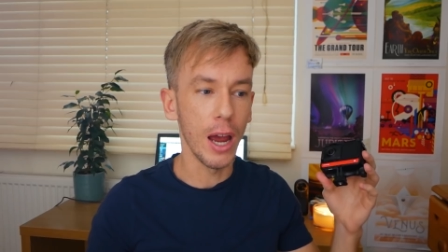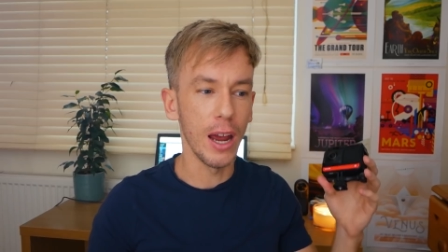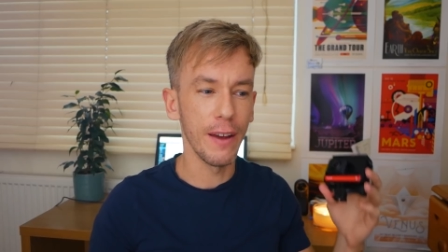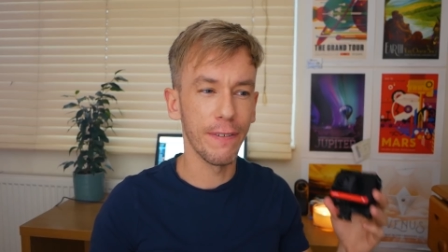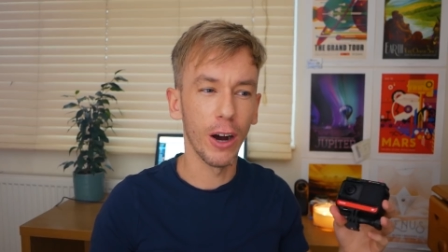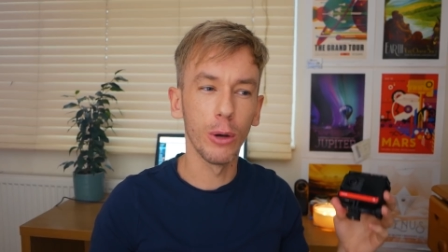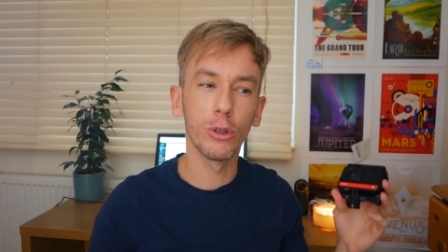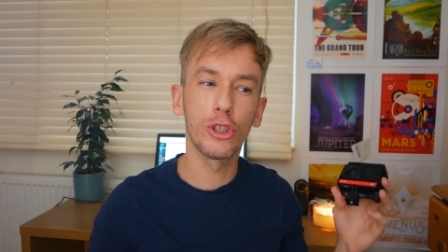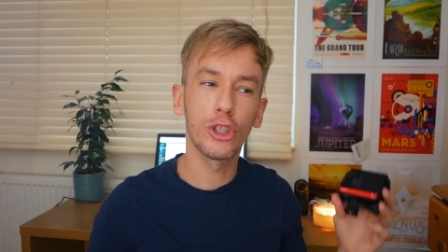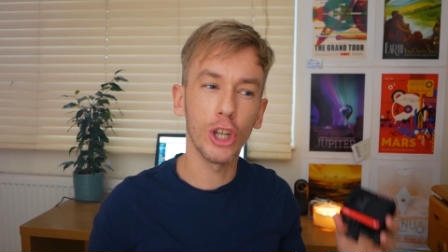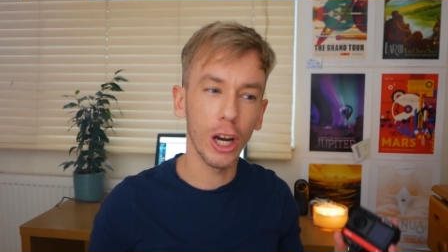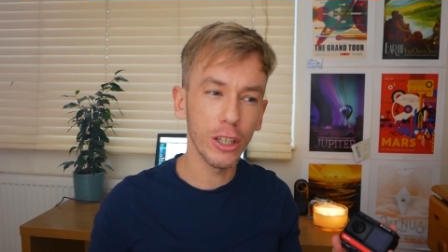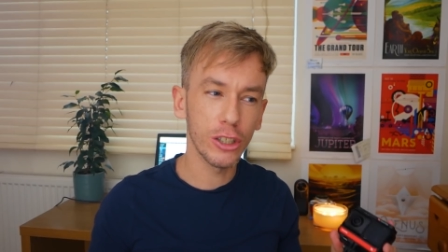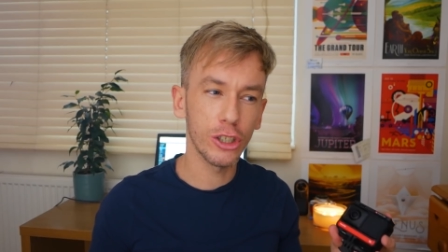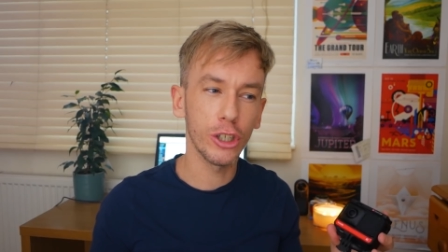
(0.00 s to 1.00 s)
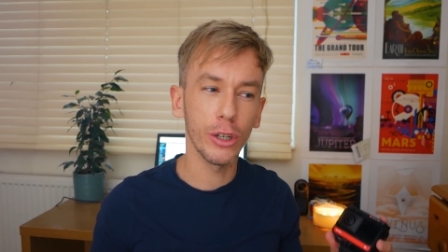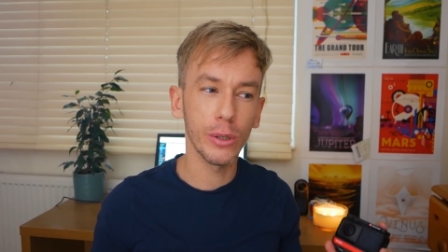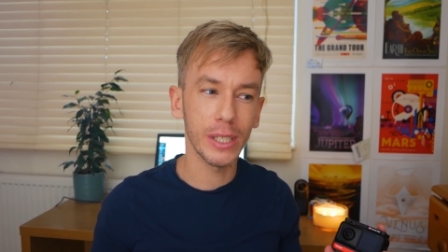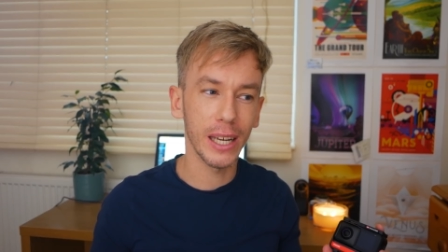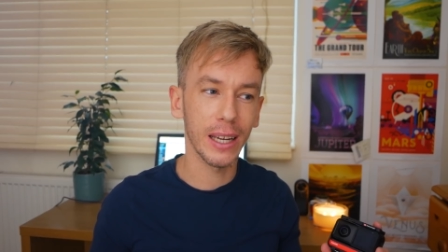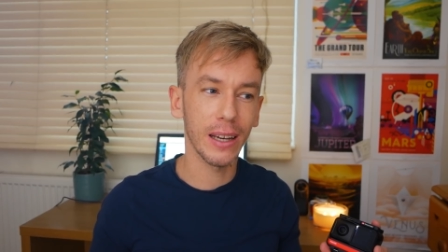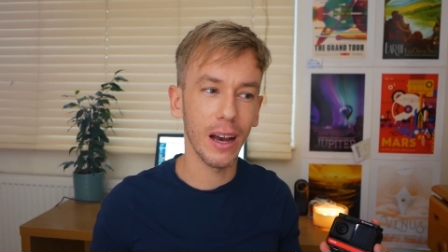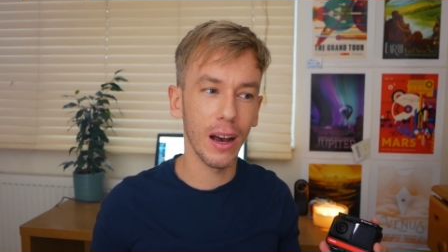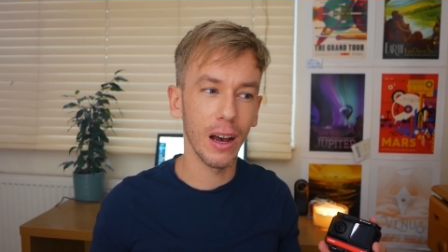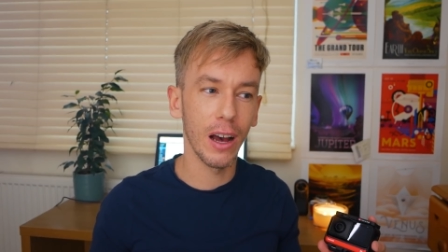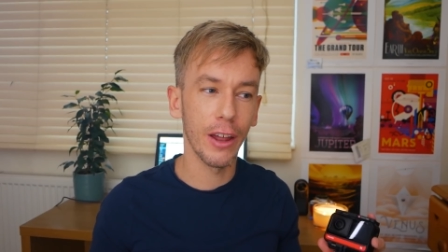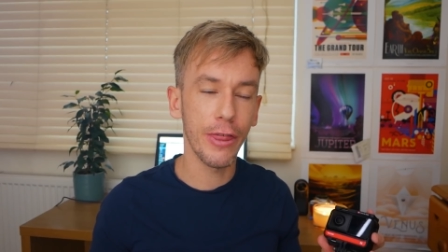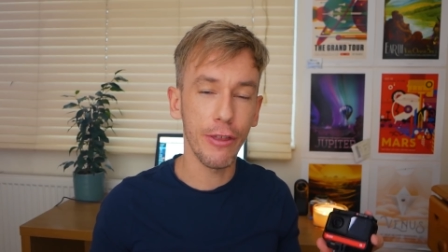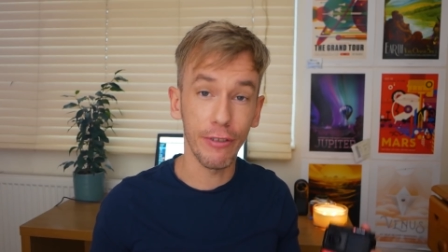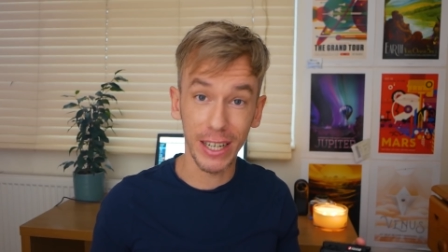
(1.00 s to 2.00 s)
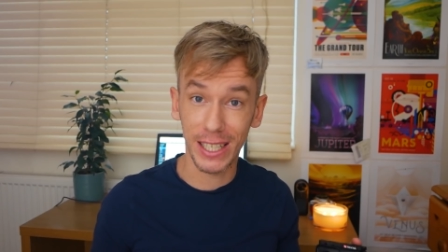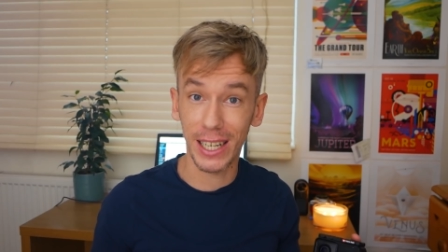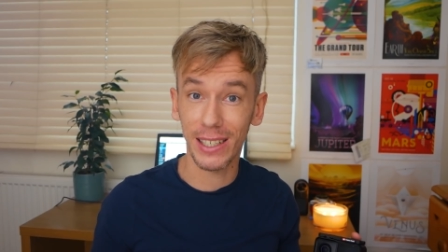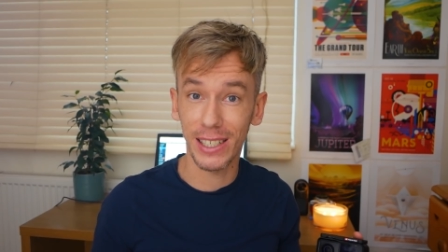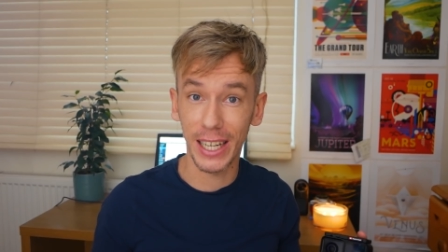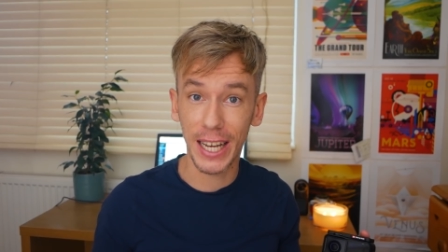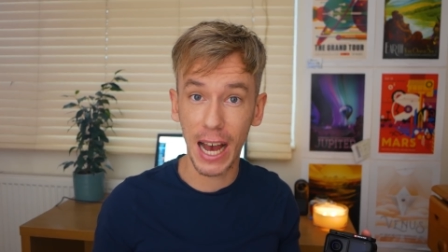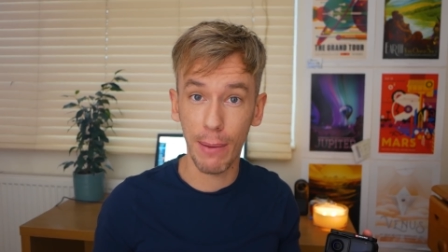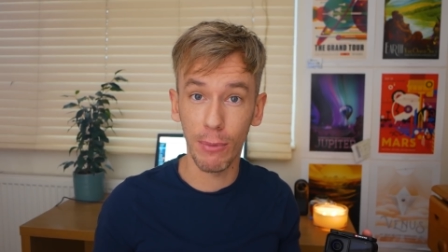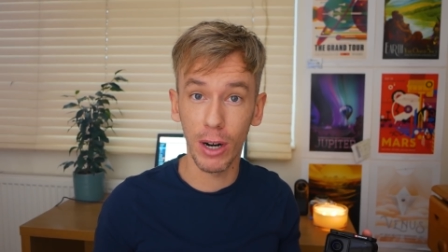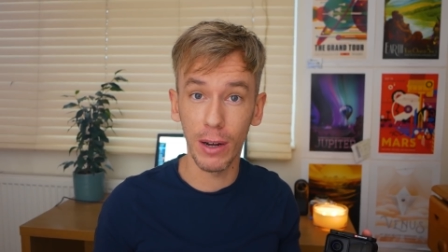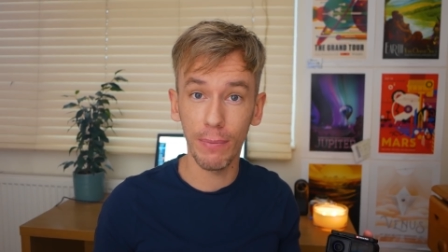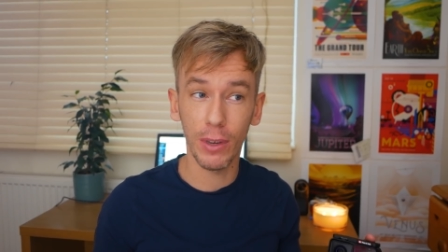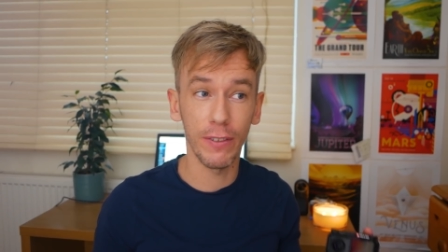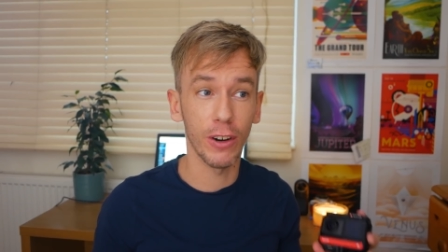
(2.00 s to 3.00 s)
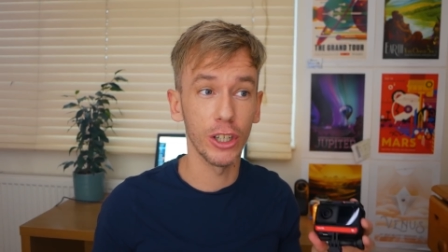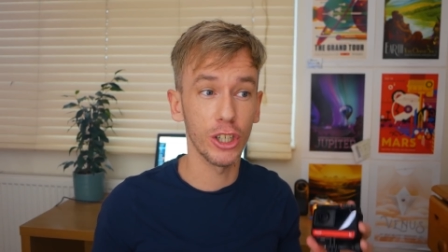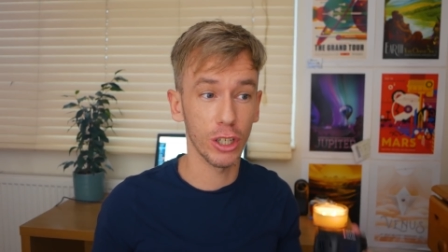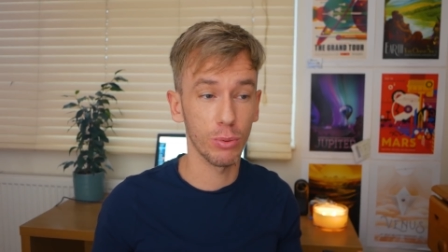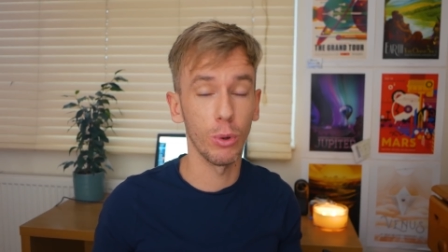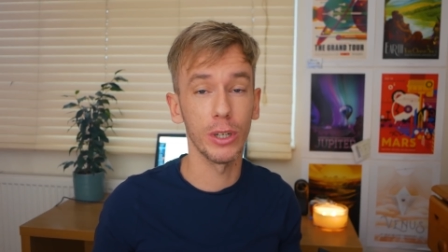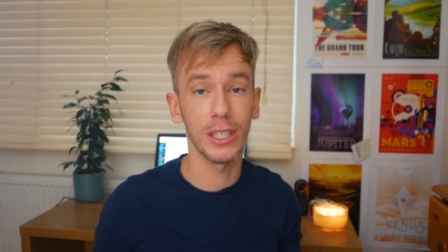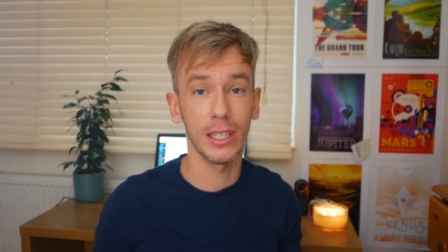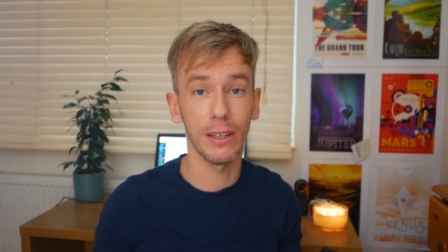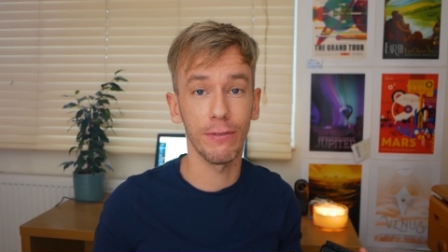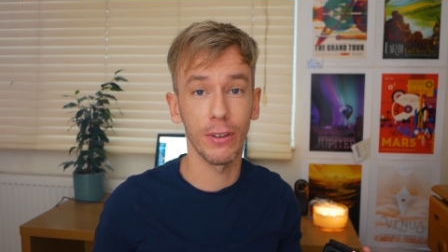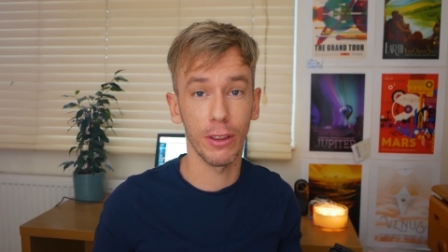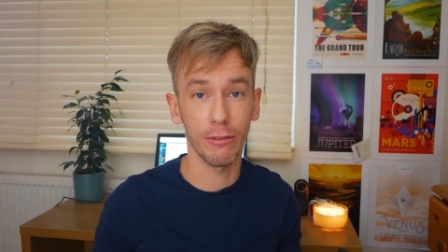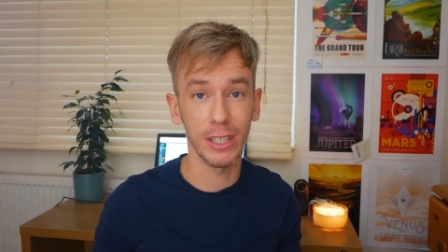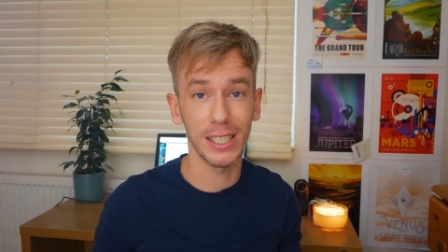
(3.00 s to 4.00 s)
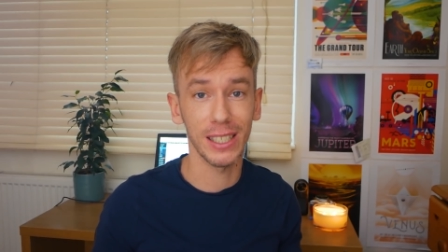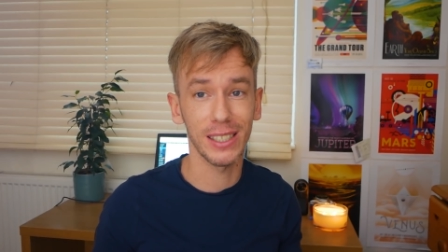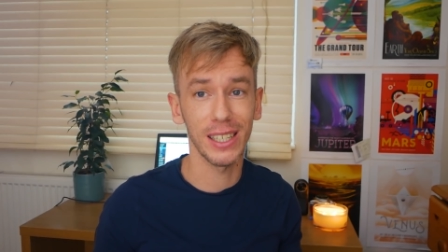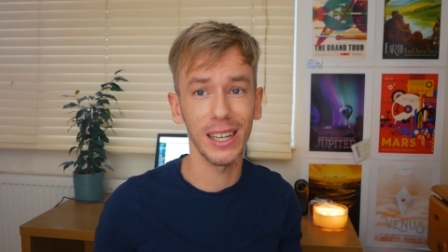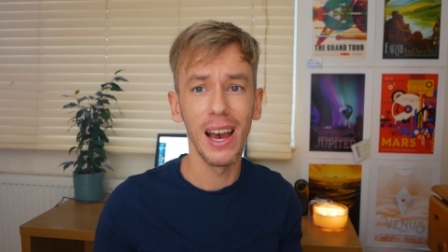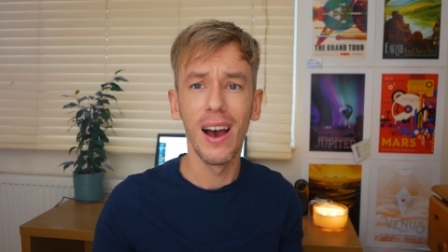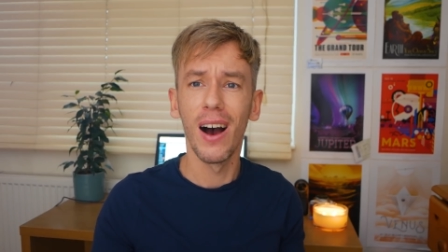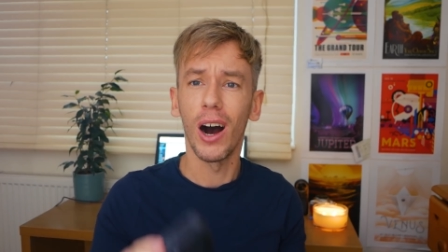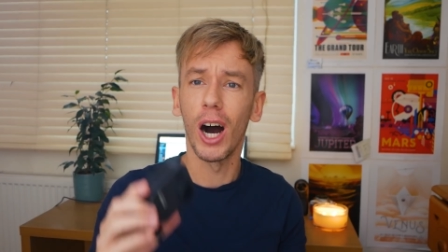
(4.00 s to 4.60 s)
If I was just choosing a 360 camera, if I just wanted it for 360,